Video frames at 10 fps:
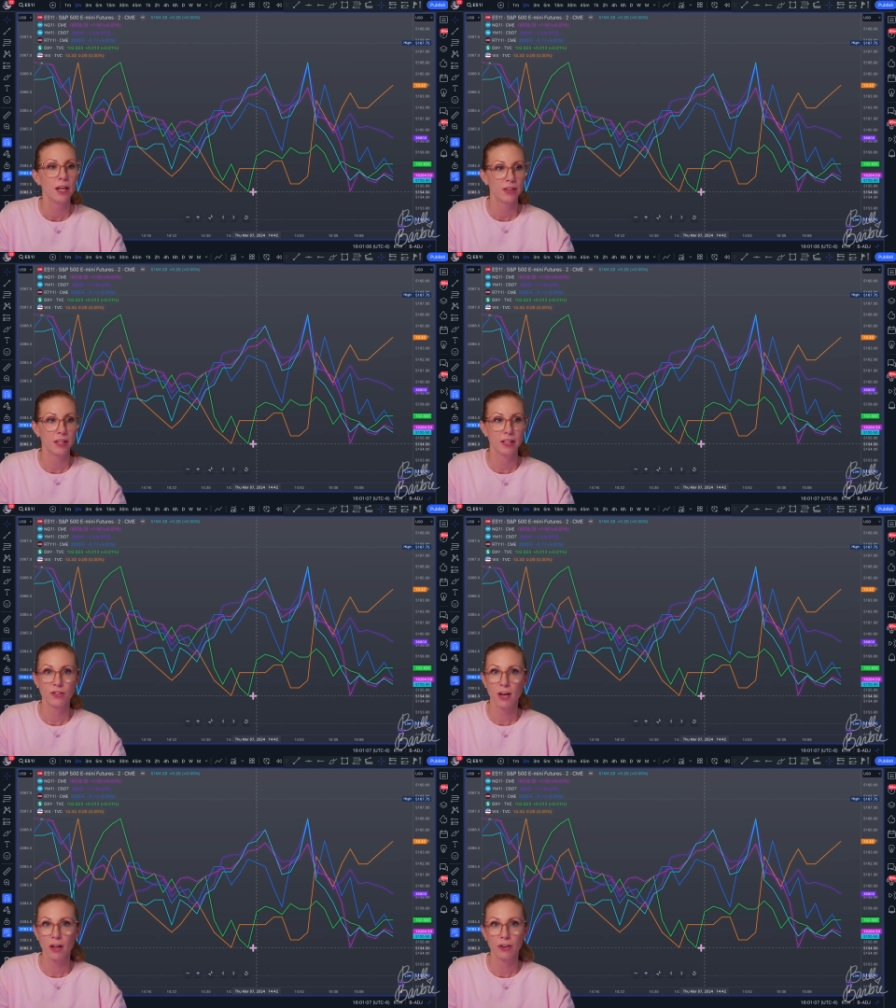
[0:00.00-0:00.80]
the
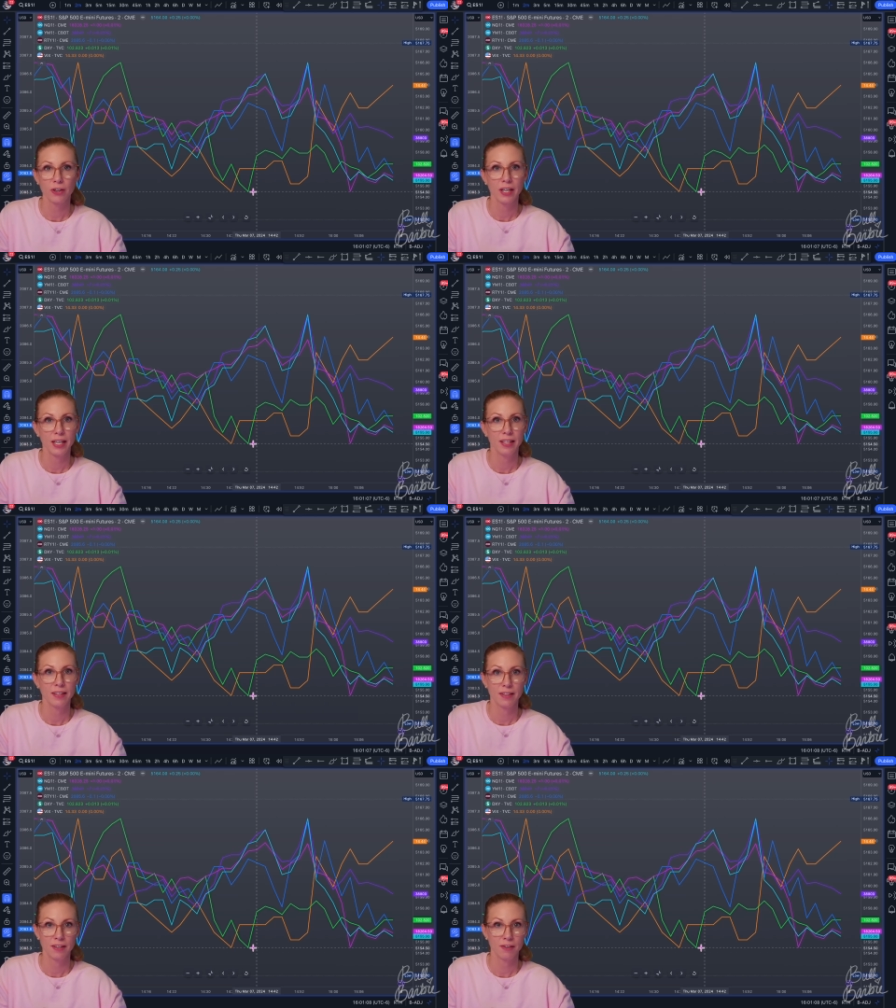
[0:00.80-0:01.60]
dollar and
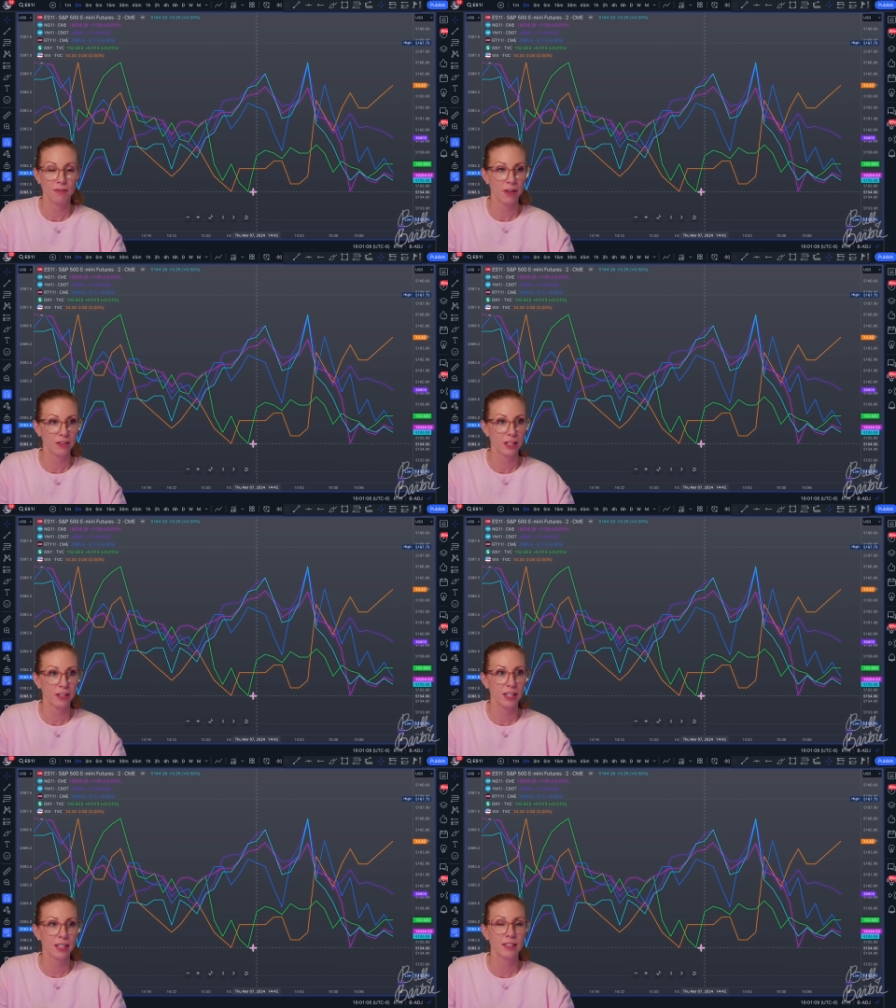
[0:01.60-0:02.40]
the
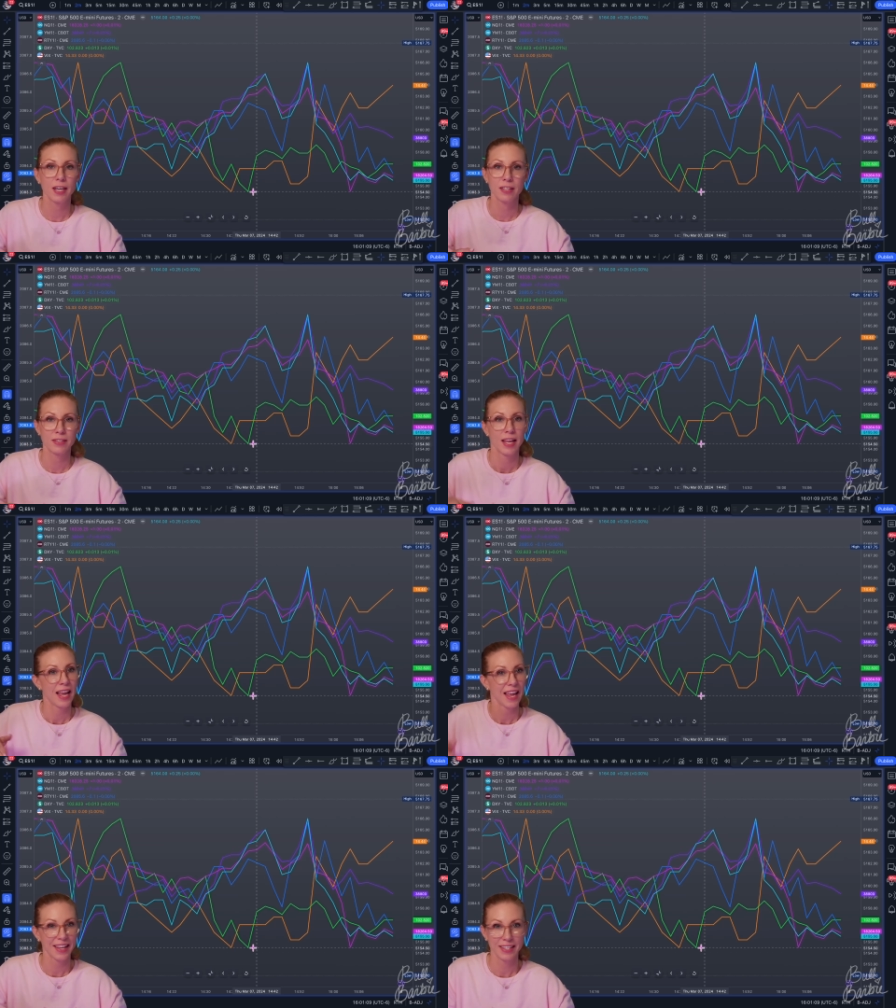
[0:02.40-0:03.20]
volatility index
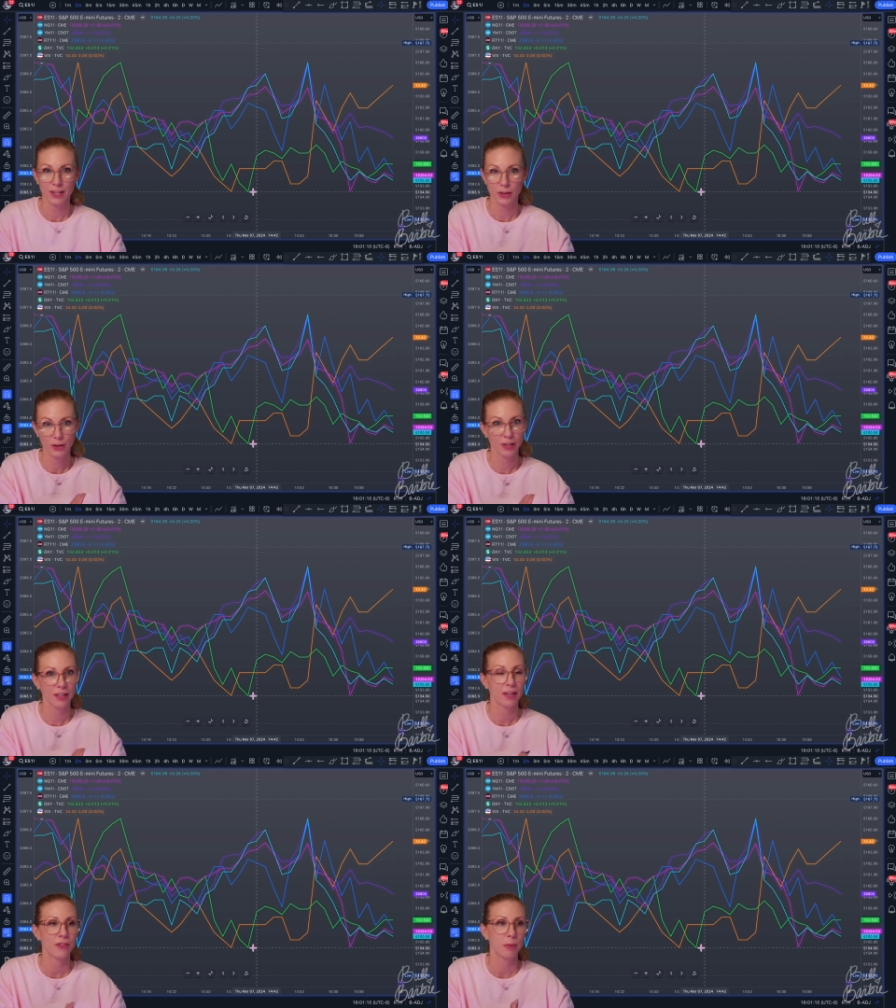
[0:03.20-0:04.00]
had the hook
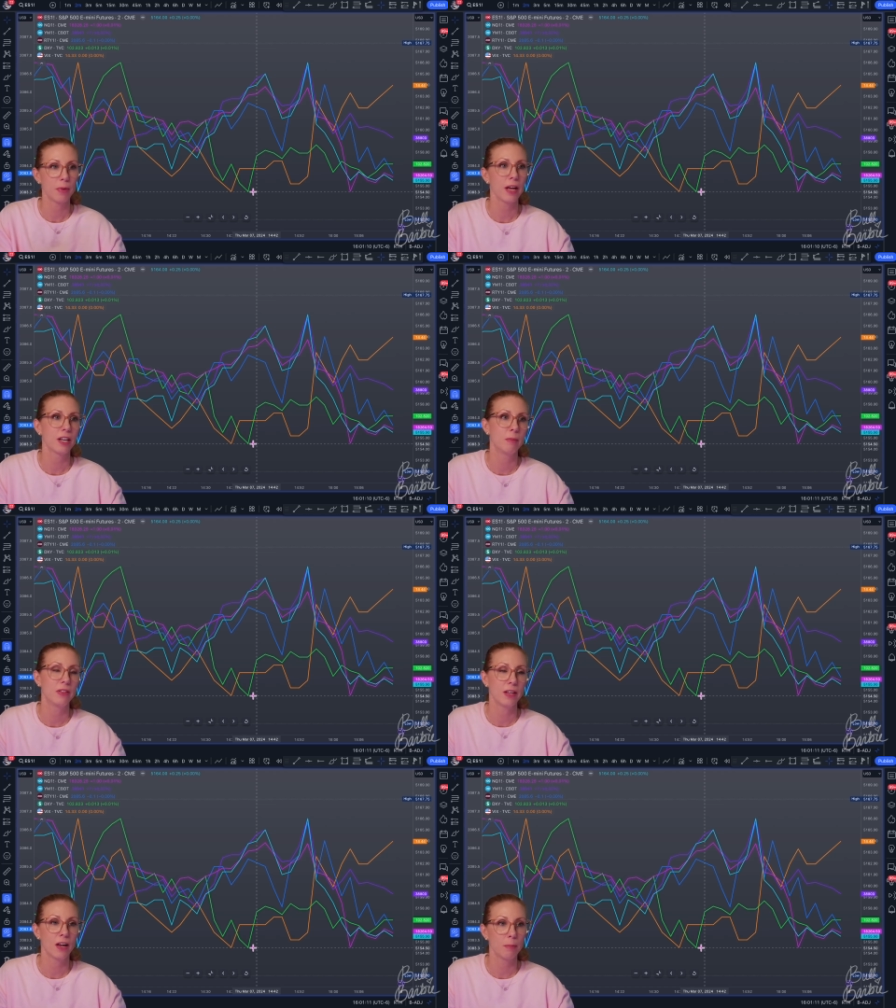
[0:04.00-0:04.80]
on the bottom in
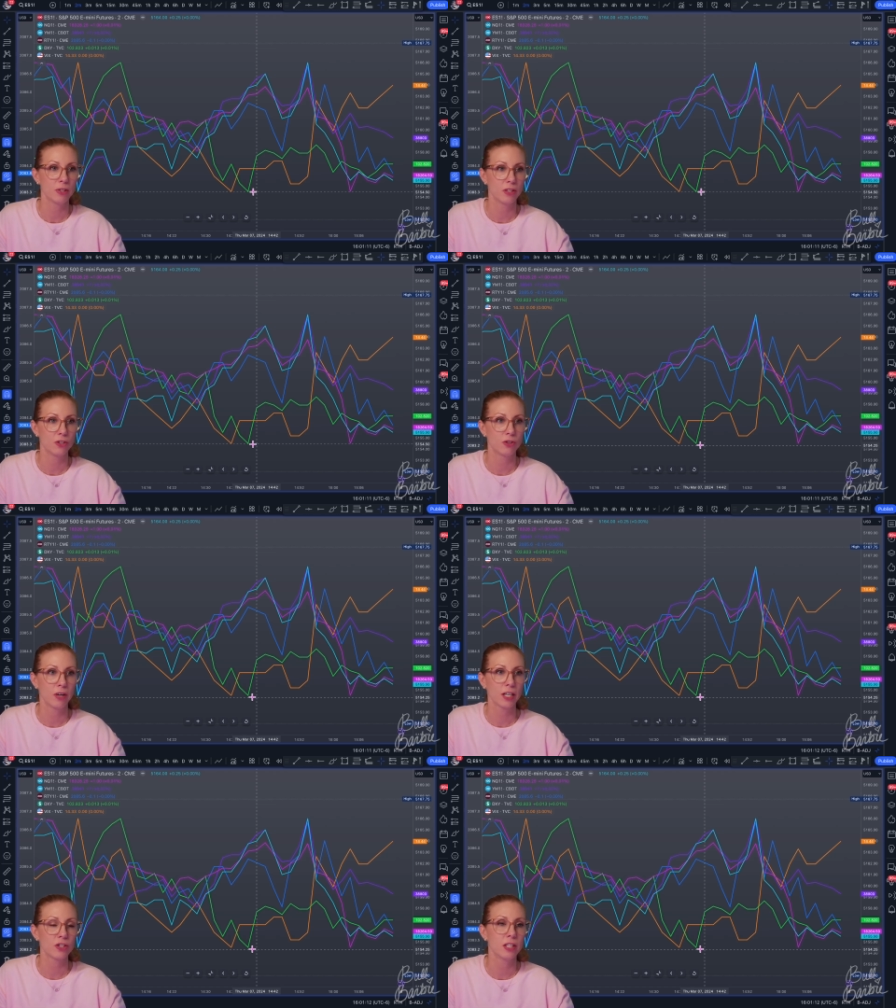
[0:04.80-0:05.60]
the opposite
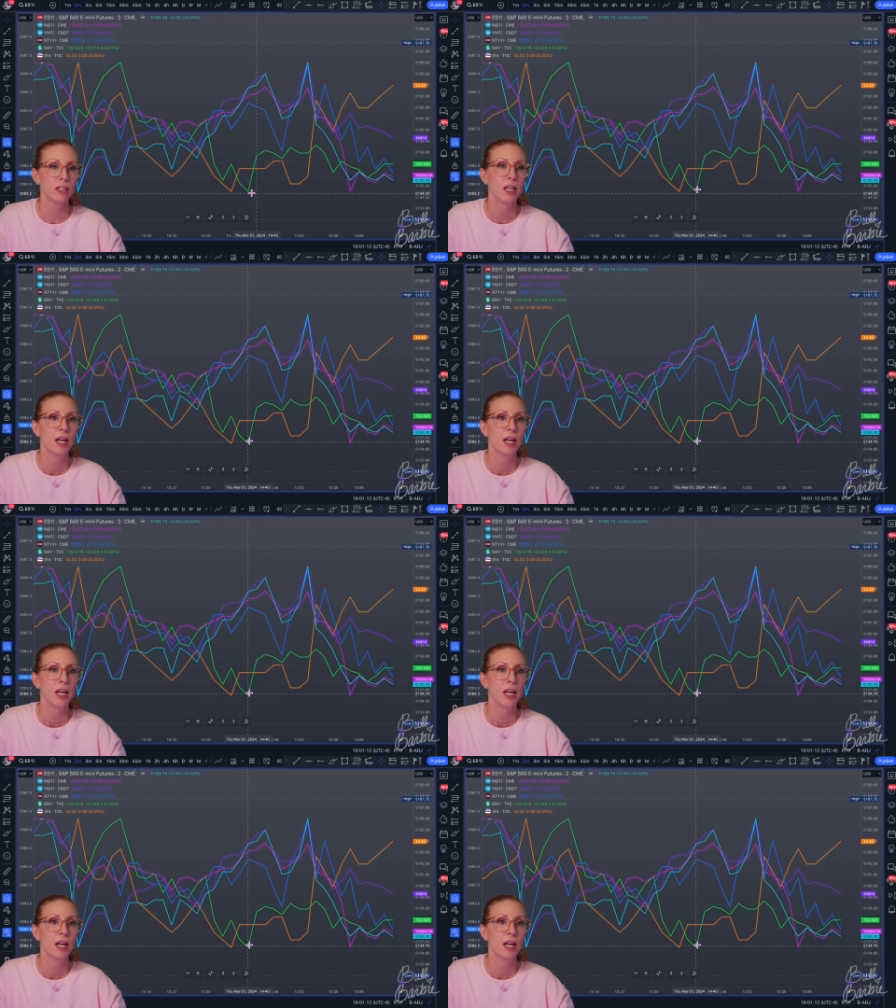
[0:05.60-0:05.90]
direction.